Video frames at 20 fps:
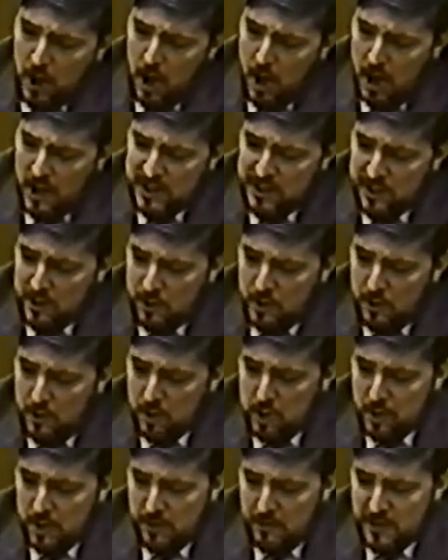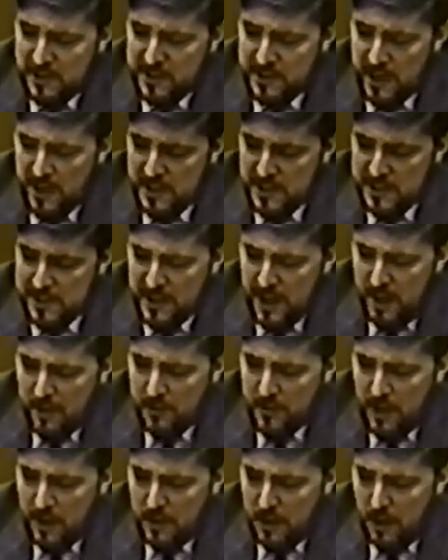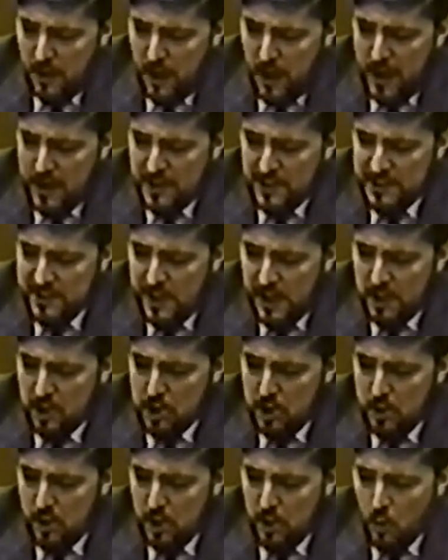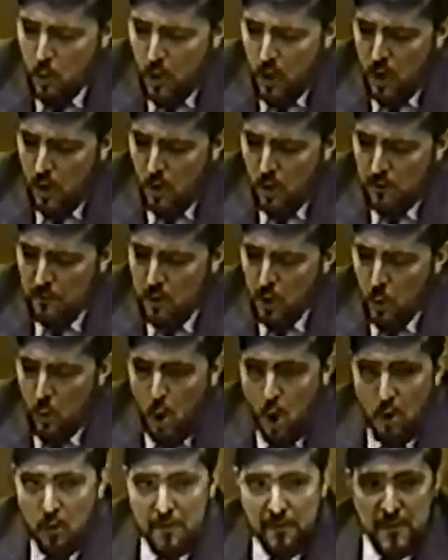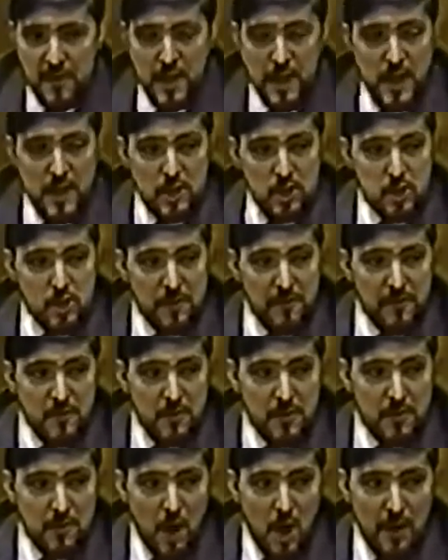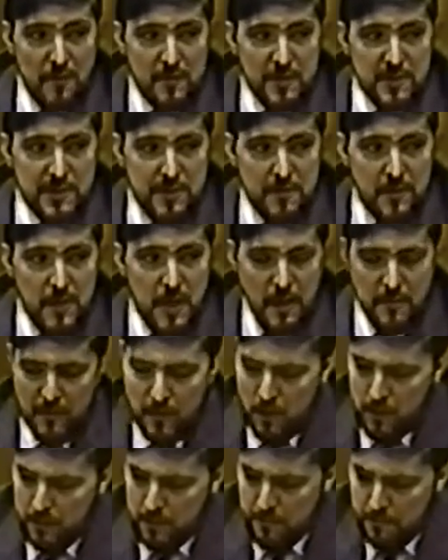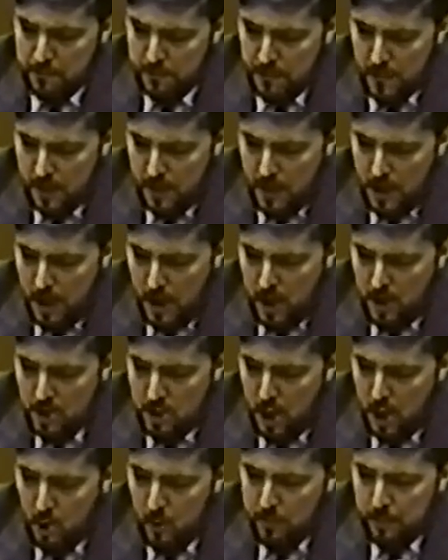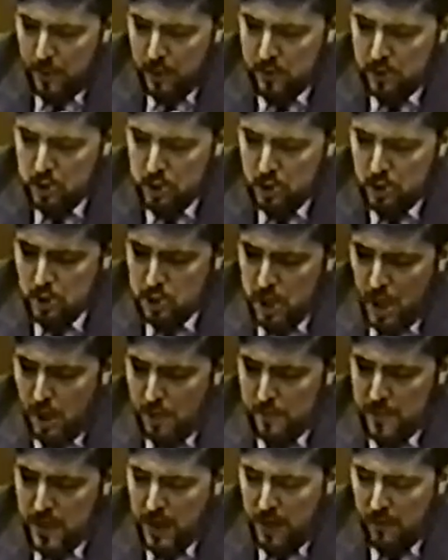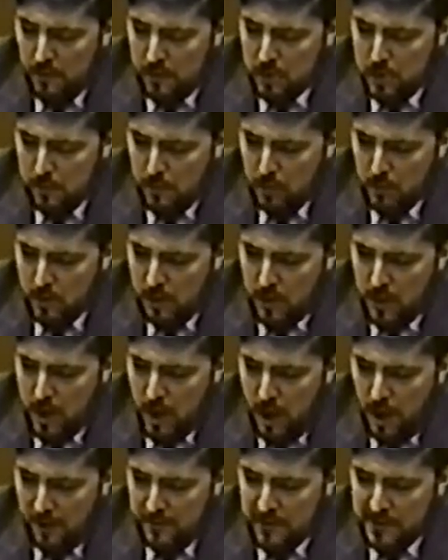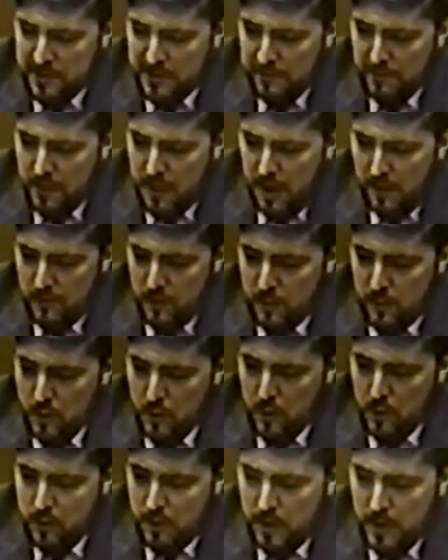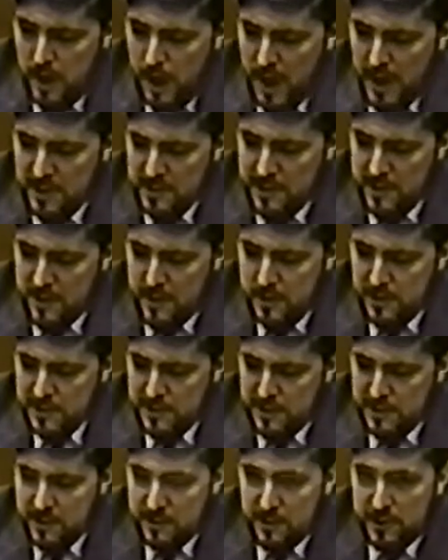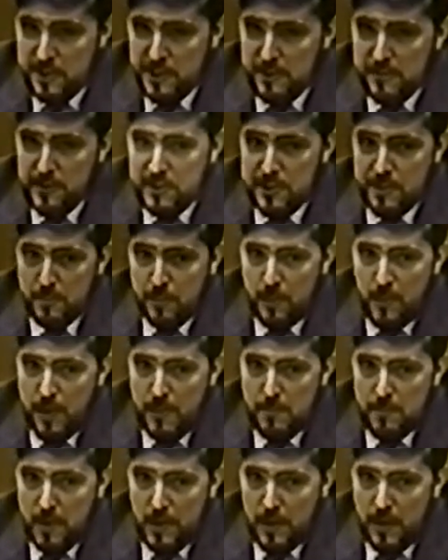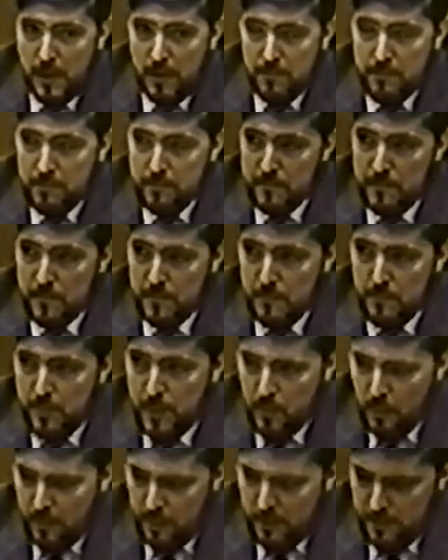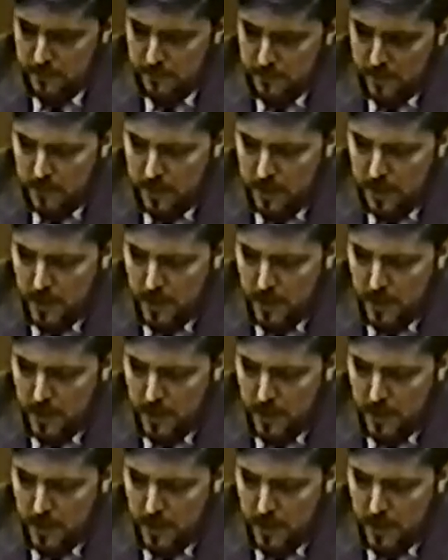the Constitution of the State of South Carolina, Section 12, Qualification for the Office of Governor. No person shall be eligible to the office of governor who denies the existence of a supreme being, period.